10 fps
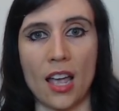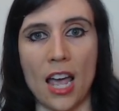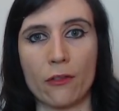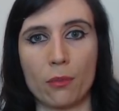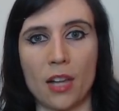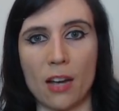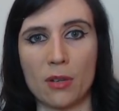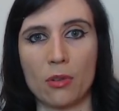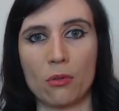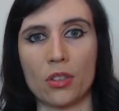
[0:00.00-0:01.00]
And for Black
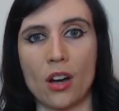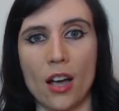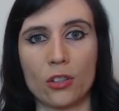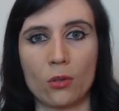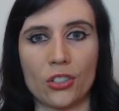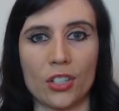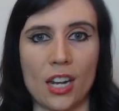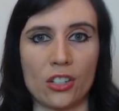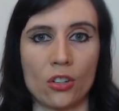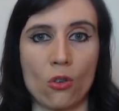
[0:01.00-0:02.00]
people with a high school
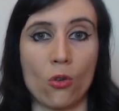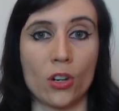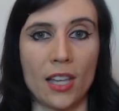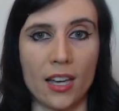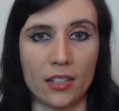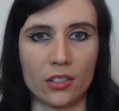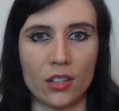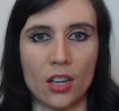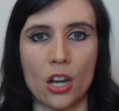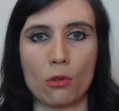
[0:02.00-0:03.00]
education or less,
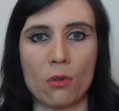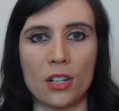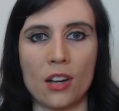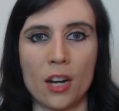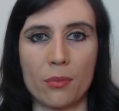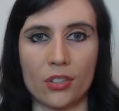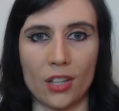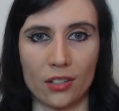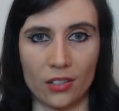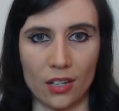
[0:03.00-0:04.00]

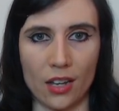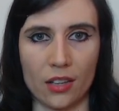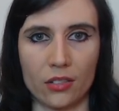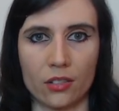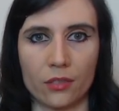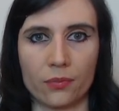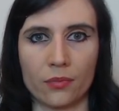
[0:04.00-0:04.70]
29% said yes.